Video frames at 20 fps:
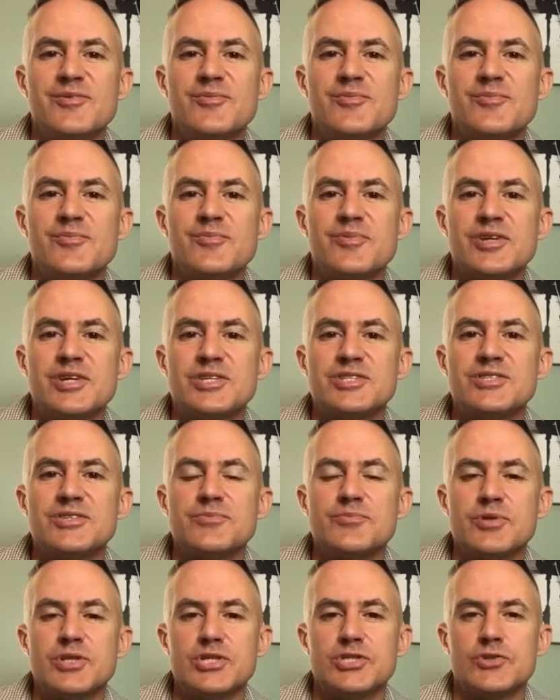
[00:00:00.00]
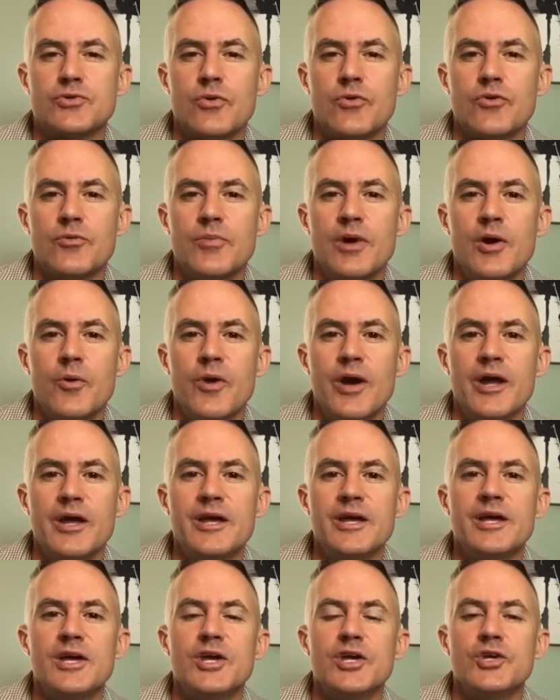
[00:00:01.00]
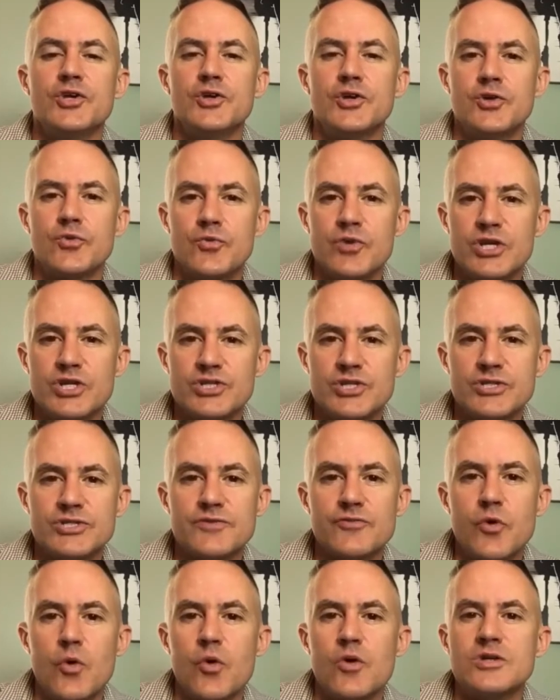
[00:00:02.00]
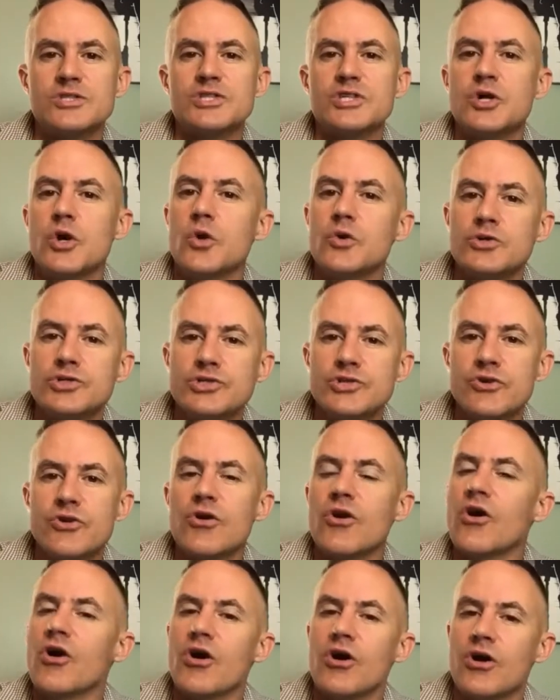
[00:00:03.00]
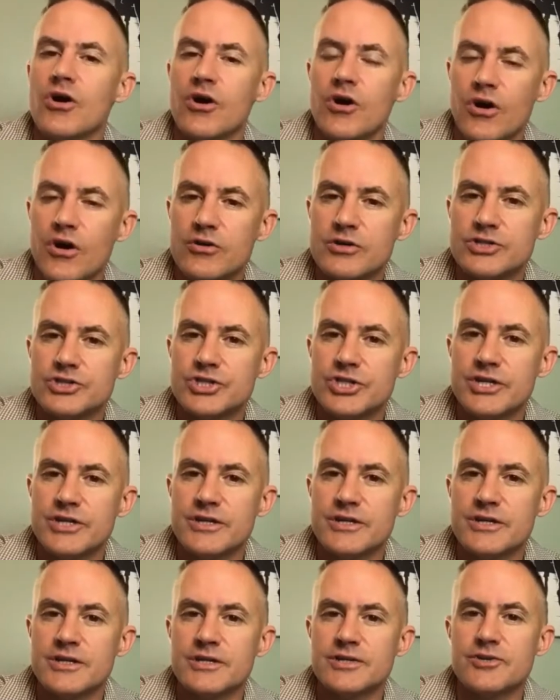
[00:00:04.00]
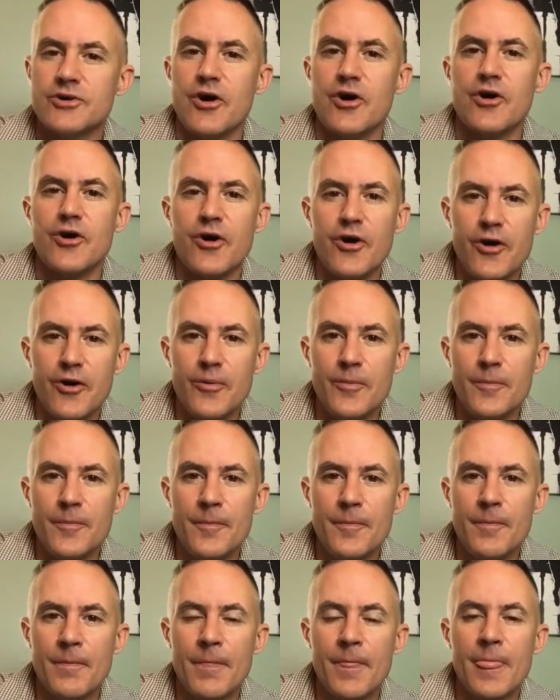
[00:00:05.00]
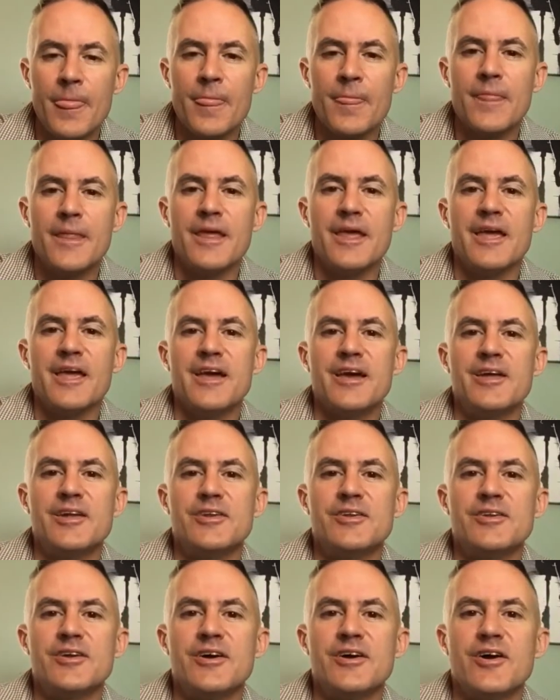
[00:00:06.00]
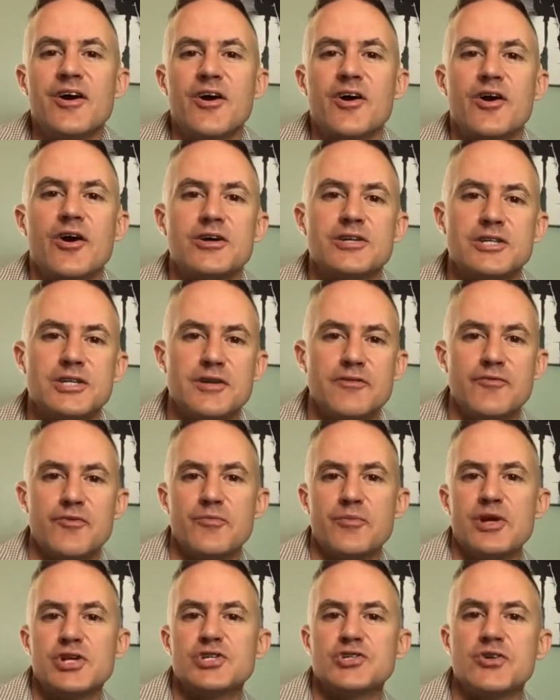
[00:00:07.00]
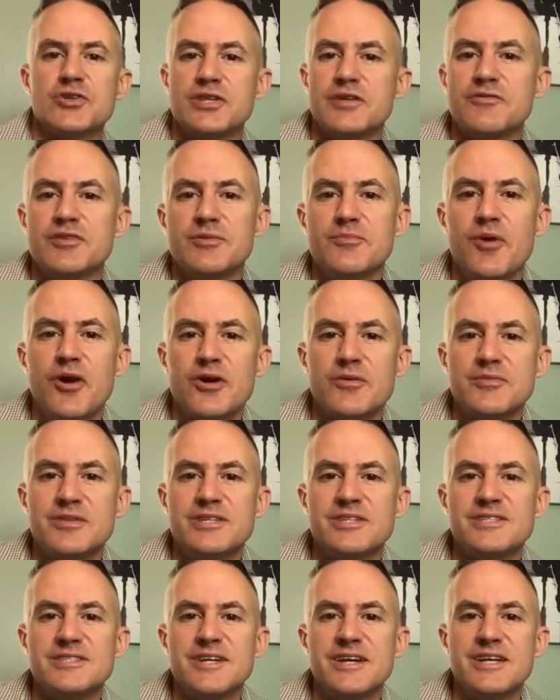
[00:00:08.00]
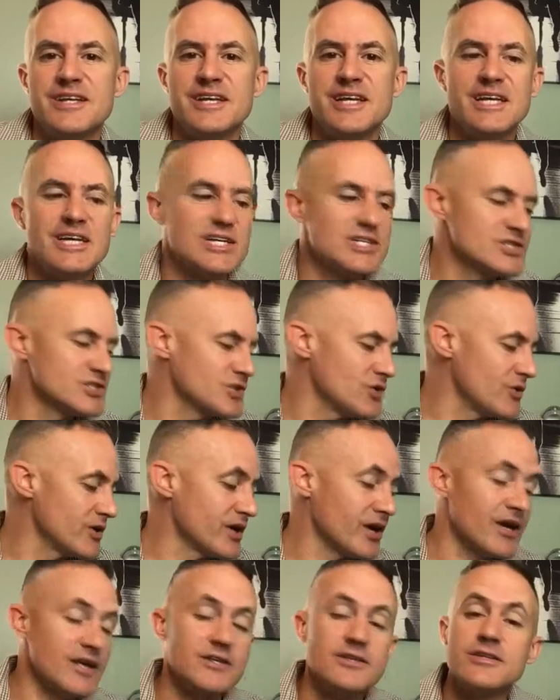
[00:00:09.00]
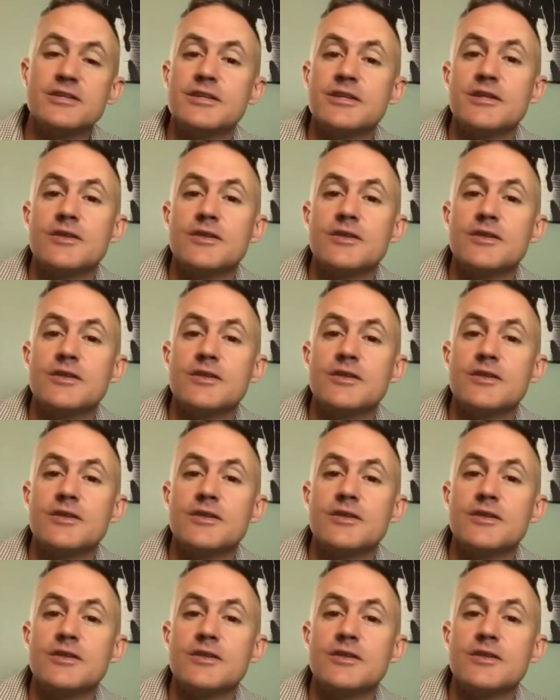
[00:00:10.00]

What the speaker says: please throw them my way. You can reach us, of course, at osteroncology.com, and our contact information I'll leave at the bottom of this site. So again,